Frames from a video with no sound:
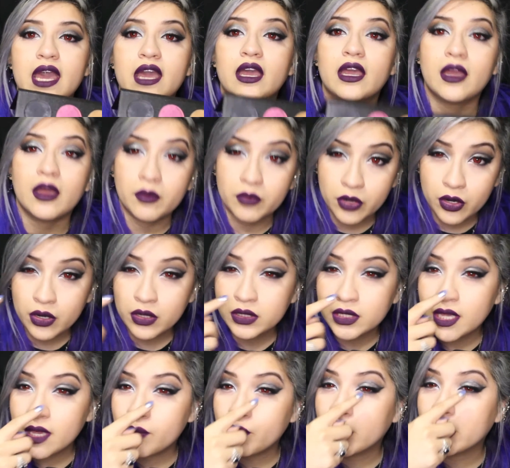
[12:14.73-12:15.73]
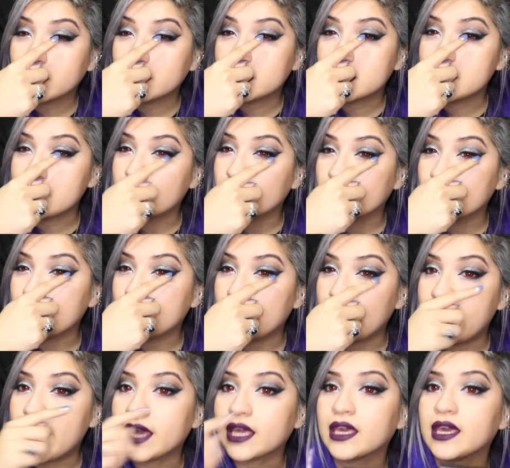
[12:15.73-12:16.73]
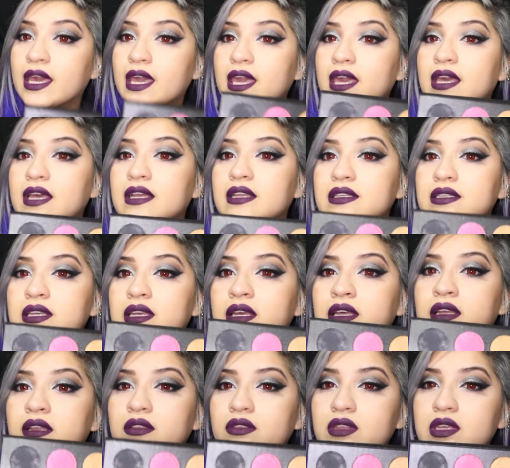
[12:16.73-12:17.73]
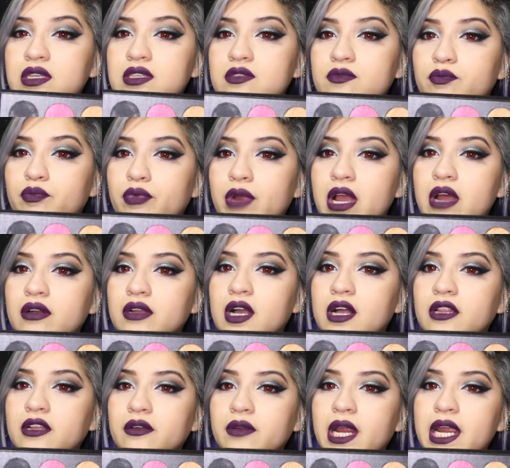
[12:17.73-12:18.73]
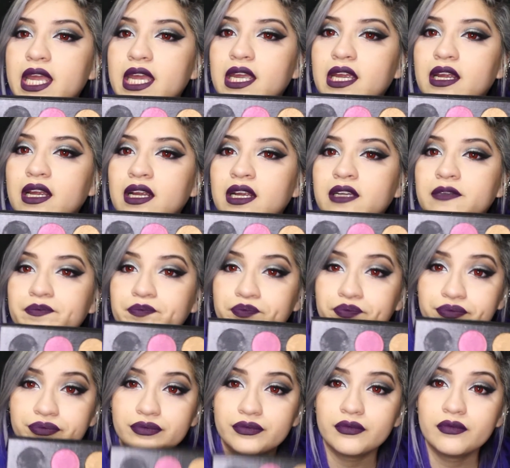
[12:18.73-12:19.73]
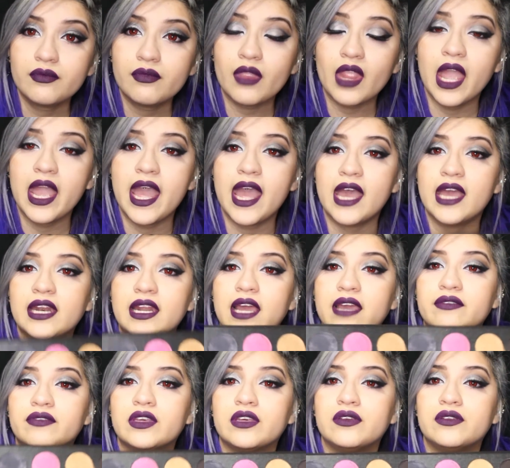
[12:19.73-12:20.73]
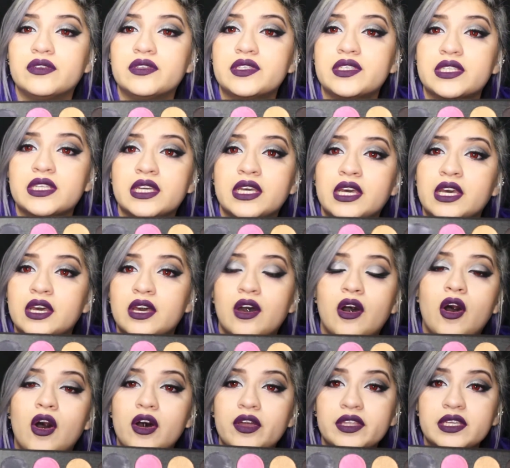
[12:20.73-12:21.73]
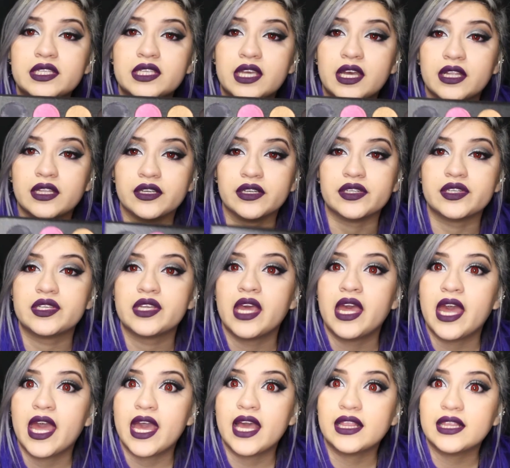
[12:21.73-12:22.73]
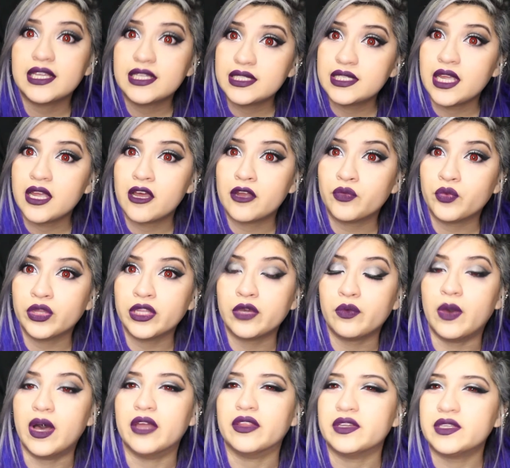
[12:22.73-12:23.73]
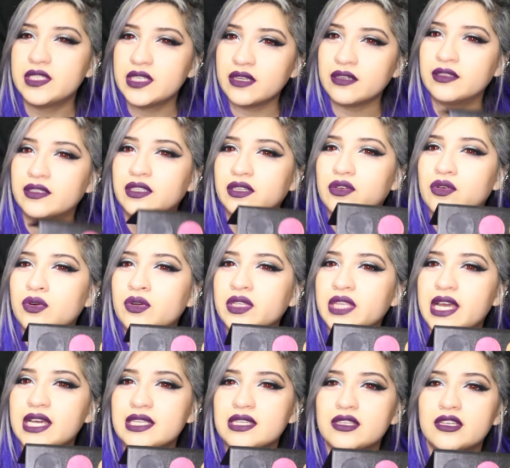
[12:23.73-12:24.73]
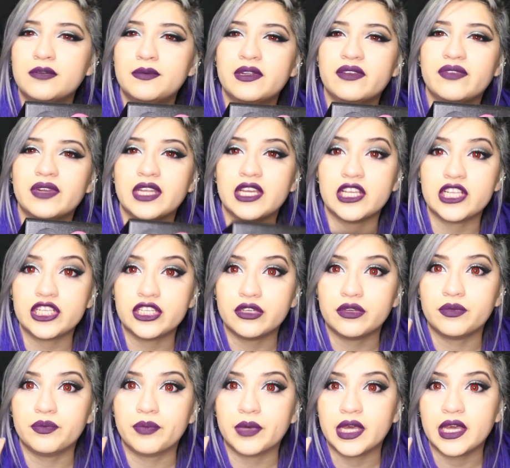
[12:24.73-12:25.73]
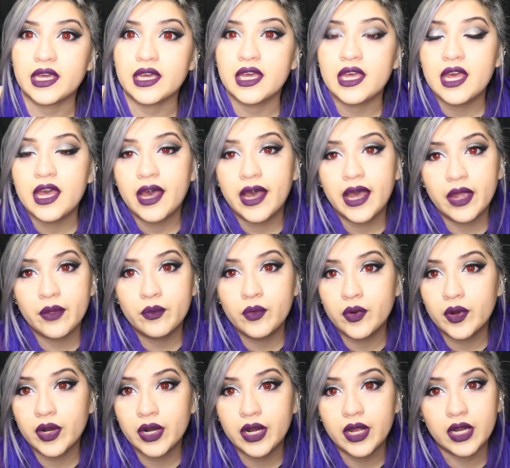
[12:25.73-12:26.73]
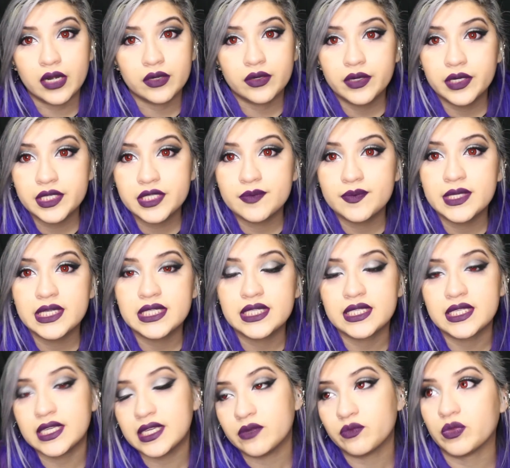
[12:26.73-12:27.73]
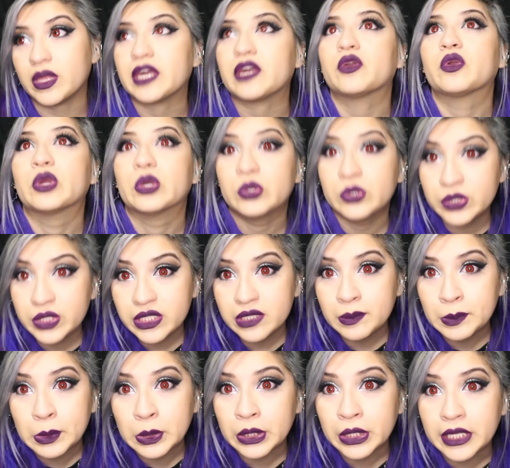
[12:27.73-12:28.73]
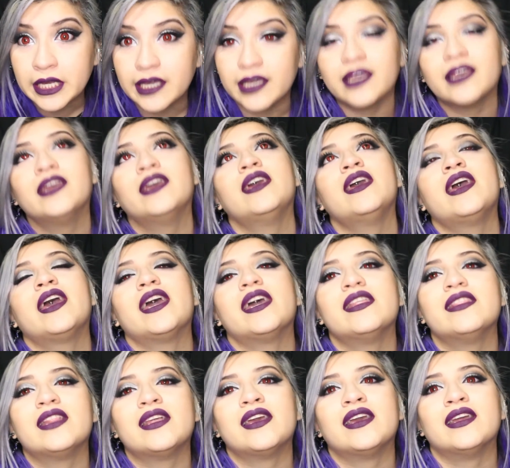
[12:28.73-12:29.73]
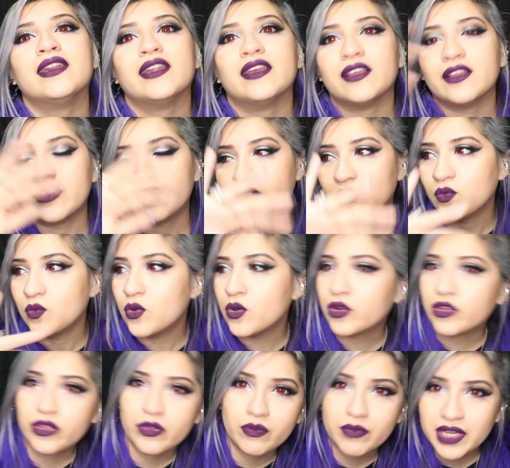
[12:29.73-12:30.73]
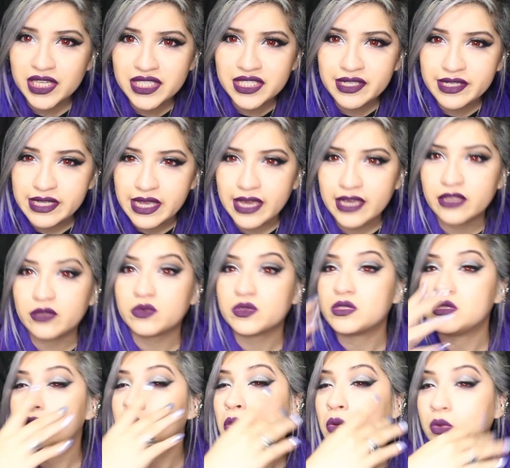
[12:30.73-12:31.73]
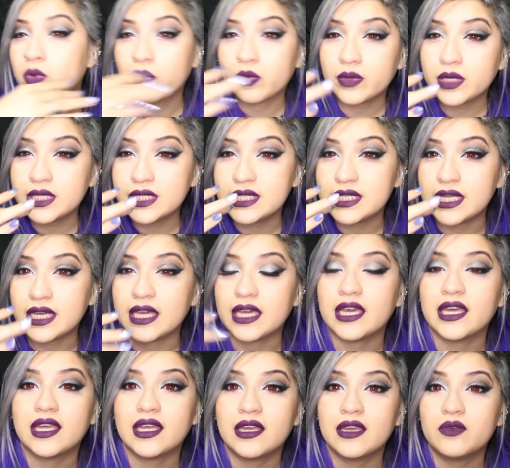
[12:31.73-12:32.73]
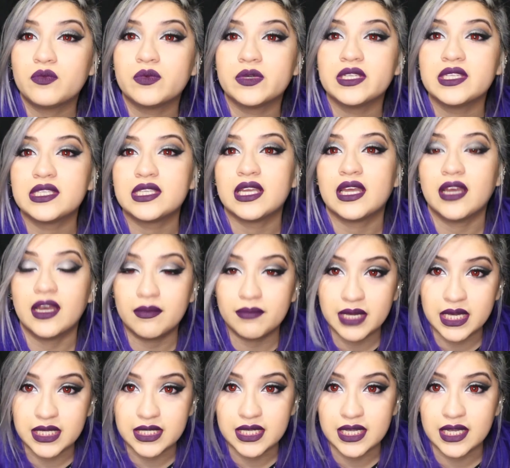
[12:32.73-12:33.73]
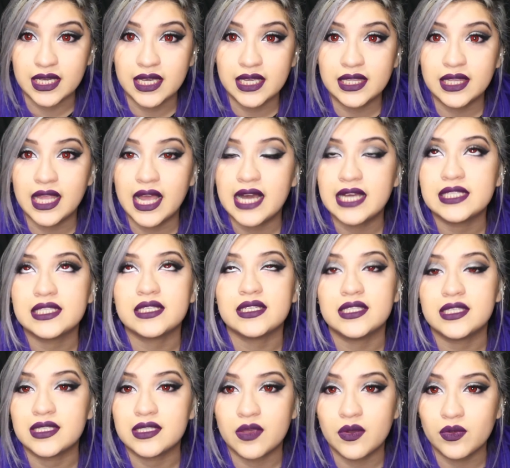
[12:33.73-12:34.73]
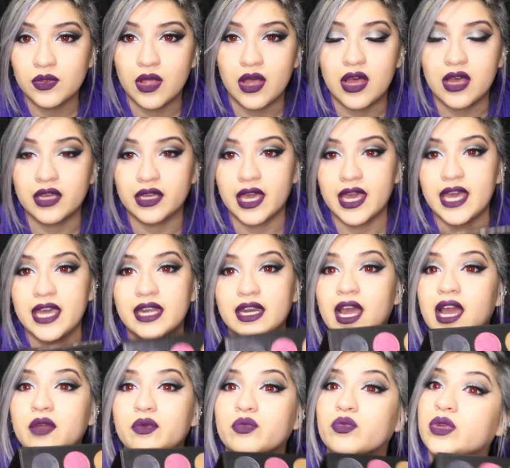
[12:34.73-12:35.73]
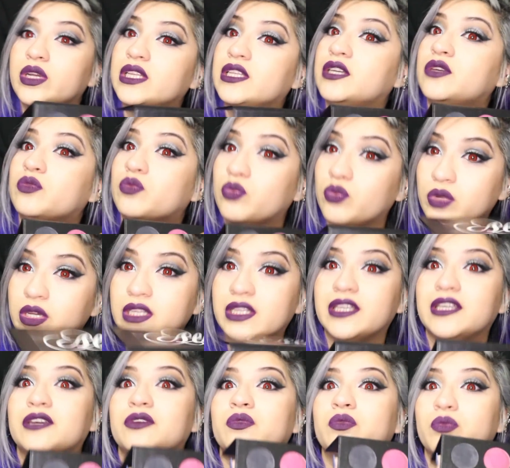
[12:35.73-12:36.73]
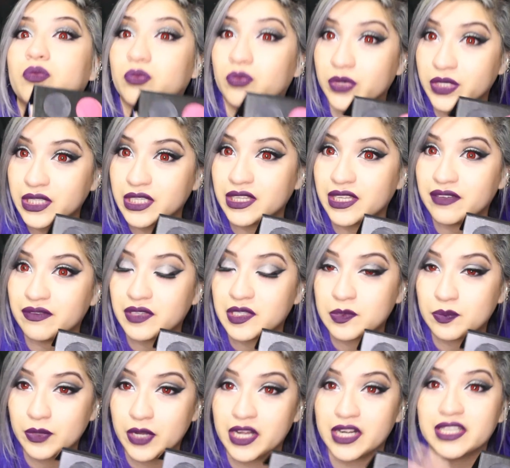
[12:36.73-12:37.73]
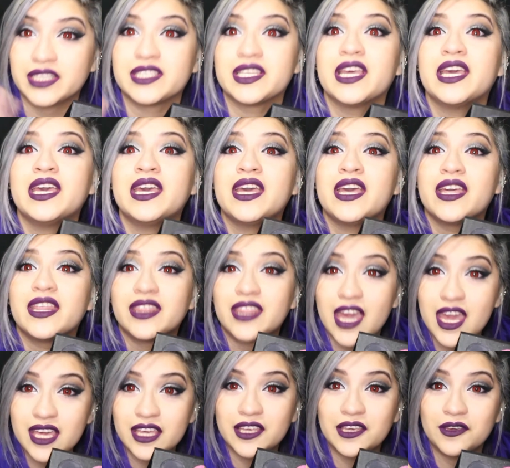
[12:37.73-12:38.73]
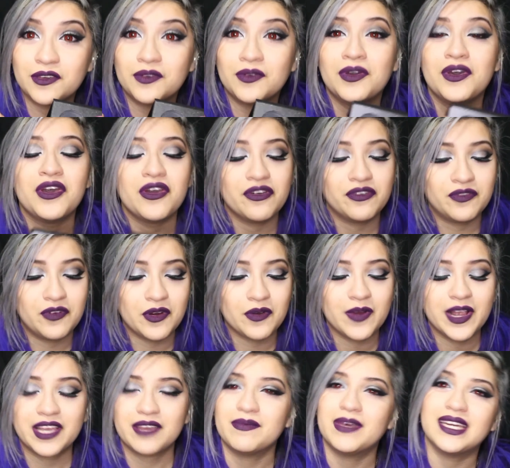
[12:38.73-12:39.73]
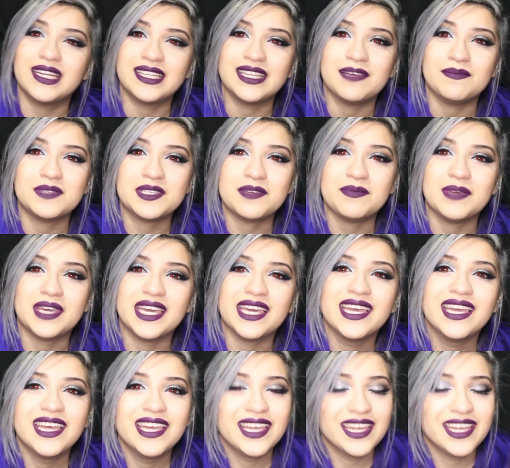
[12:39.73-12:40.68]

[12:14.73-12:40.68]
Currently I'm wearing the silver, the black, and this brown color right here. And I've used all these colors and they stay on really well. The gold has a little bit of an issue, but I wore it on Christmas like early in the morning and then wore it the rest of the day. There was no creasing. It was amazing. It lasted so long and I really, really, really love these products. Thank you for recommending them to me.